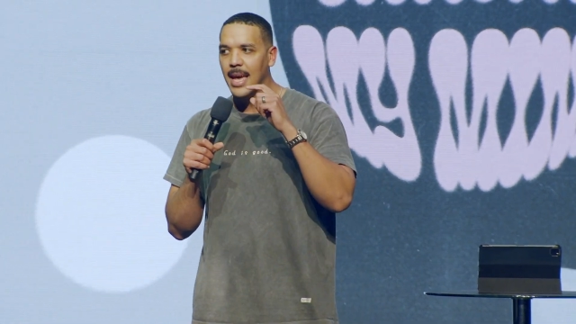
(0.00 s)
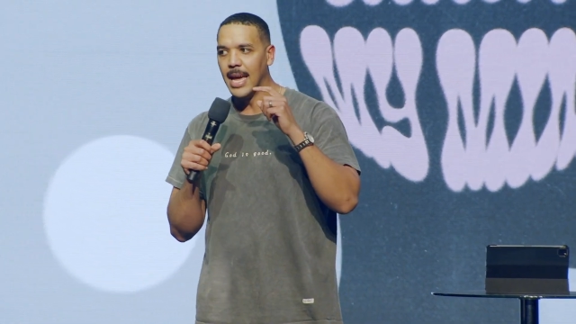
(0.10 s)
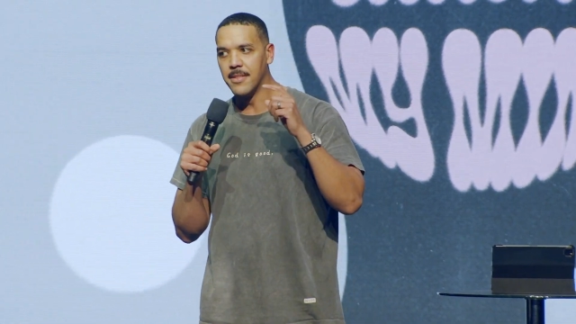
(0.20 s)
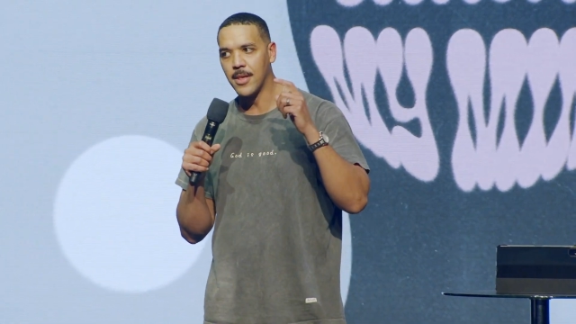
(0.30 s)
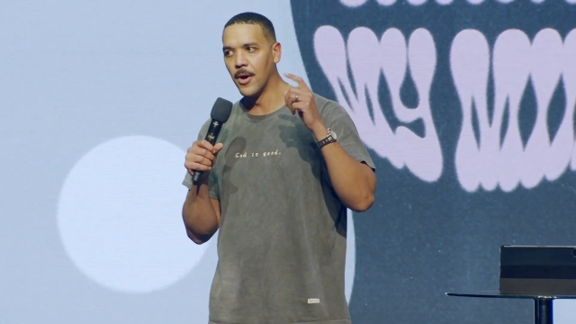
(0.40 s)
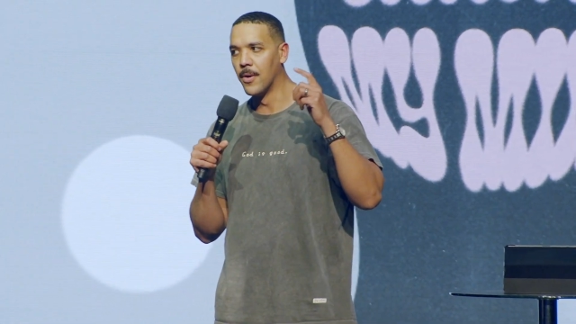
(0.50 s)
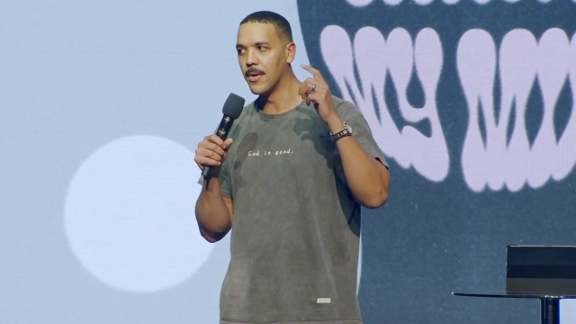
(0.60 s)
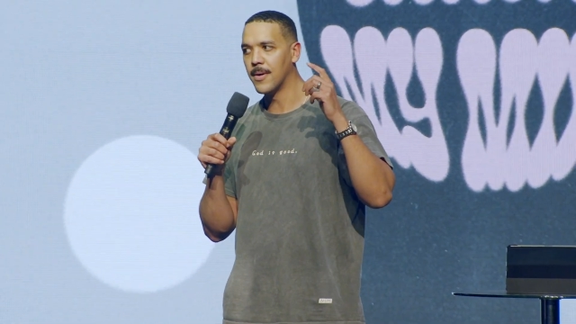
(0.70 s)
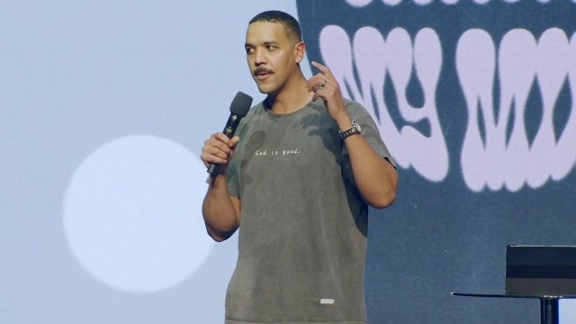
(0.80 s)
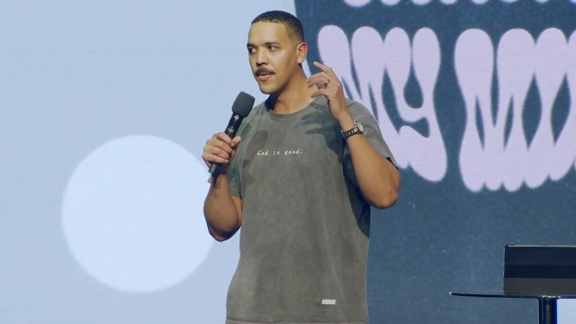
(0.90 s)
And so
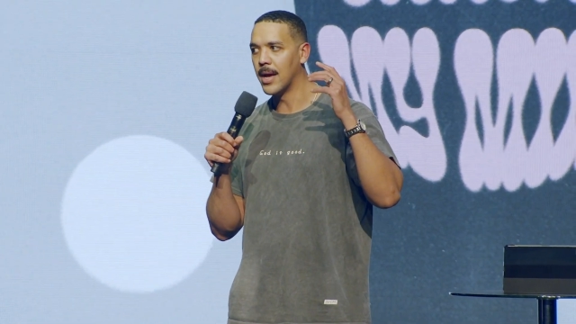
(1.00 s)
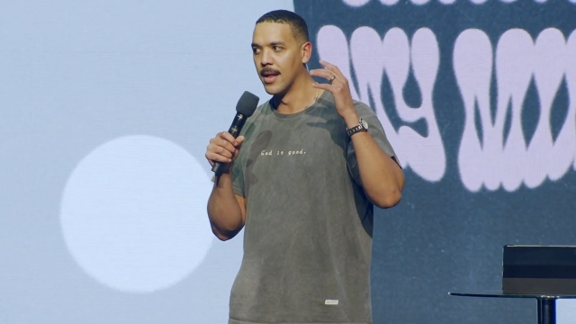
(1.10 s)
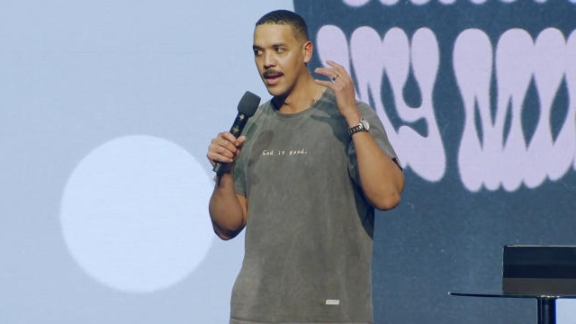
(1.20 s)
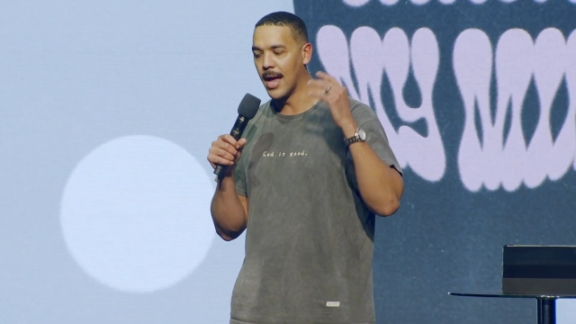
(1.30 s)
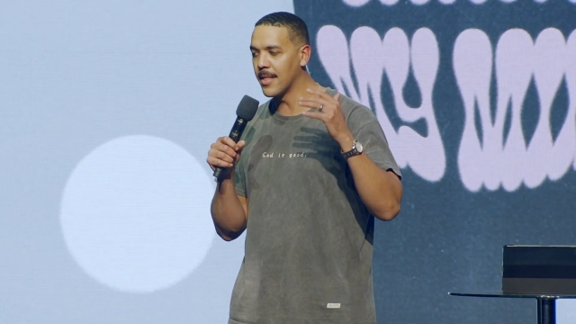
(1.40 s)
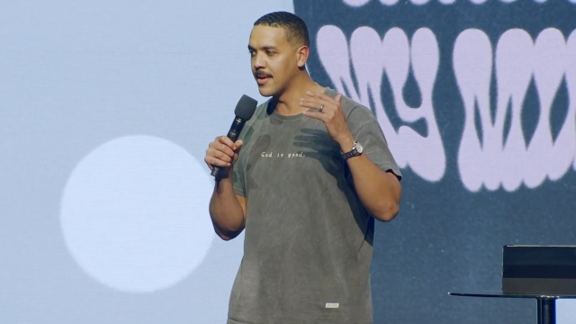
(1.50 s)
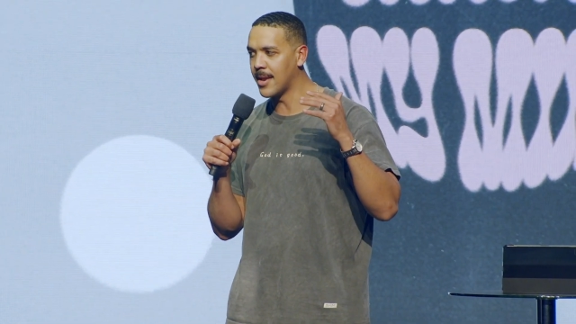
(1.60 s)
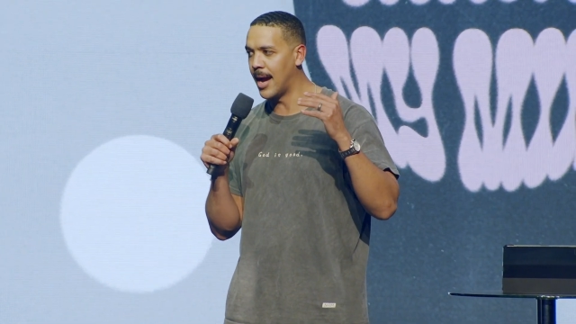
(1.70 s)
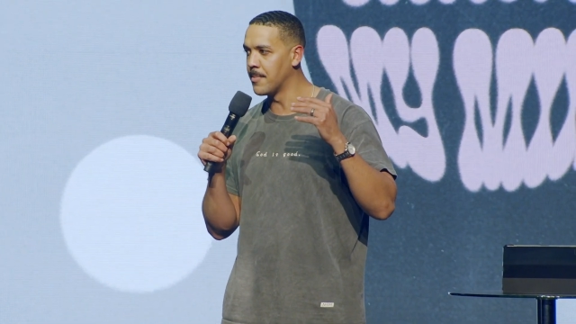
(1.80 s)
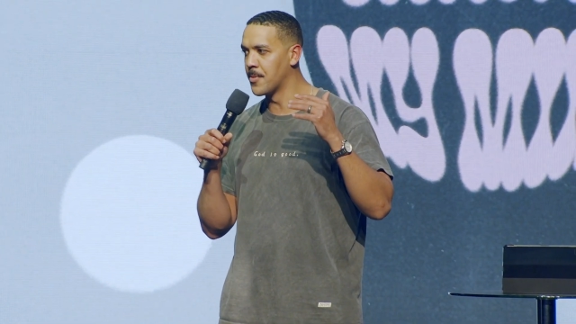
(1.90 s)
a lot of the
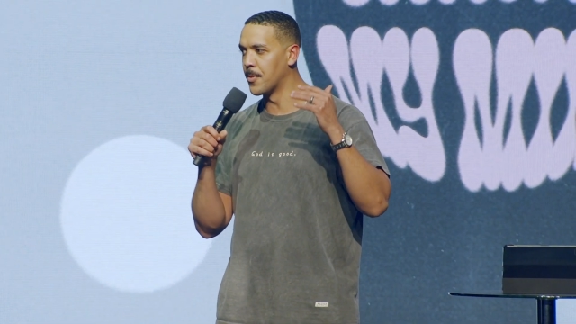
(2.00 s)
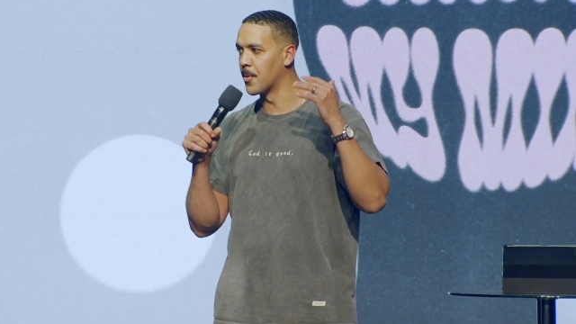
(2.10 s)
times when